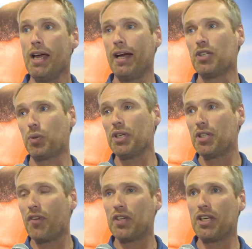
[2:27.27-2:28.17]
And it's really
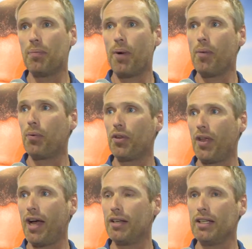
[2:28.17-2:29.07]
tough to keep up with
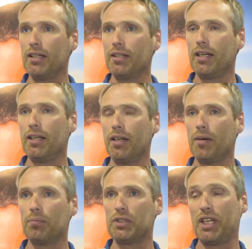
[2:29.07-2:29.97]
that
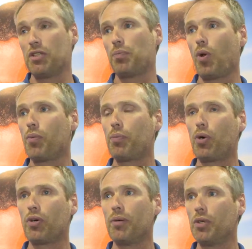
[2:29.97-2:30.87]
in say a diploma
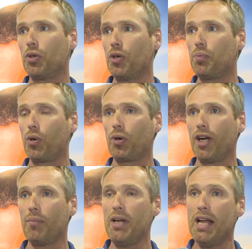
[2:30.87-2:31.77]
program, a degree
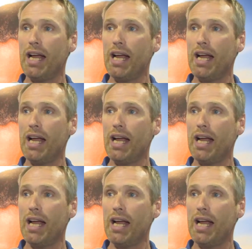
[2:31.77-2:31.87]
program.